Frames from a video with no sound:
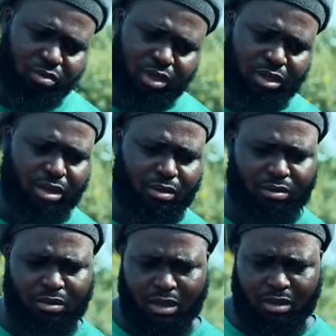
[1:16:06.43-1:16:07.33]
to me now.
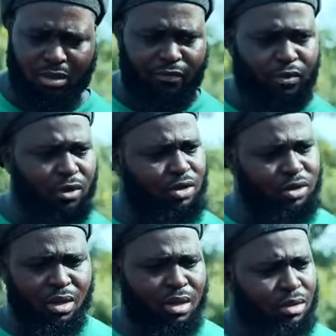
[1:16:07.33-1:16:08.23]
Yeah? Of
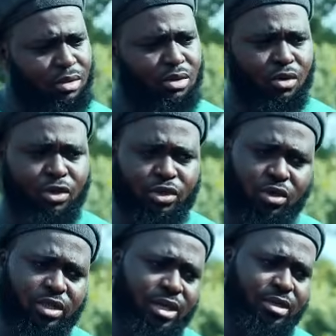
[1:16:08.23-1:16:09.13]
course, you know your
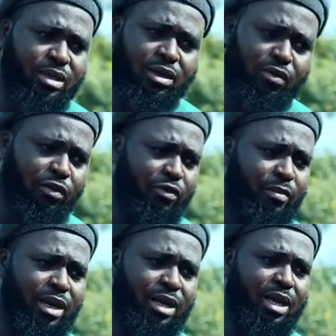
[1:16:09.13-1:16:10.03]
daughter is the love of
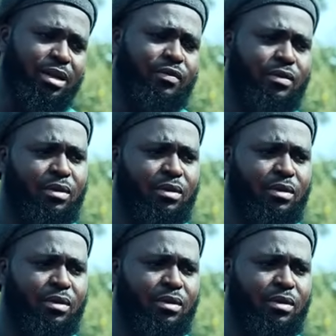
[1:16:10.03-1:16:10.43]
my life.